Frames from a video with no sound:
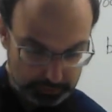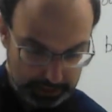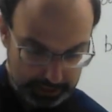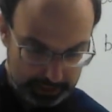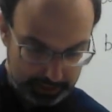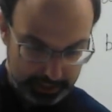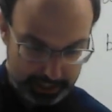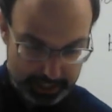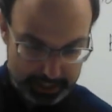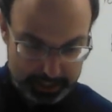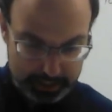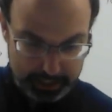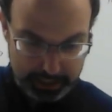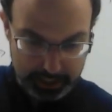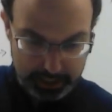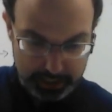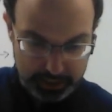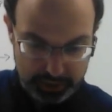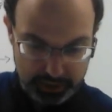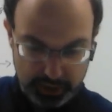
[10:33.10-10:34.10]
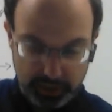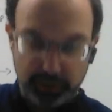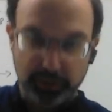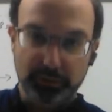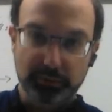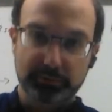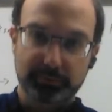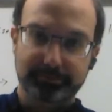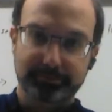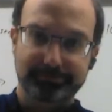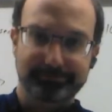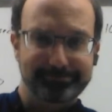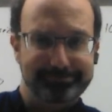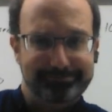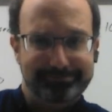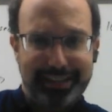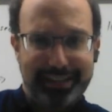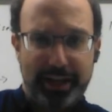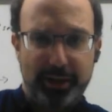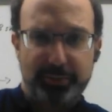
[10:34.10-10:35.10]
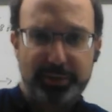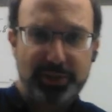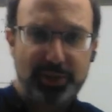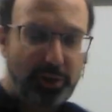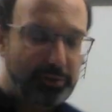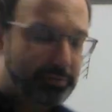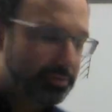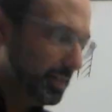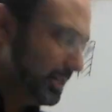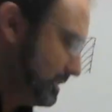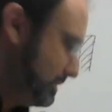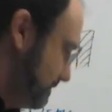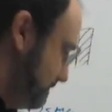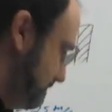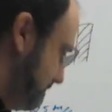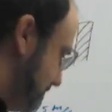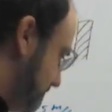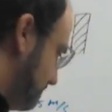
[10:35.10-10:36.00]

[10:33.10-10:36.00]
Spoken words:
All right, so how do we solve this?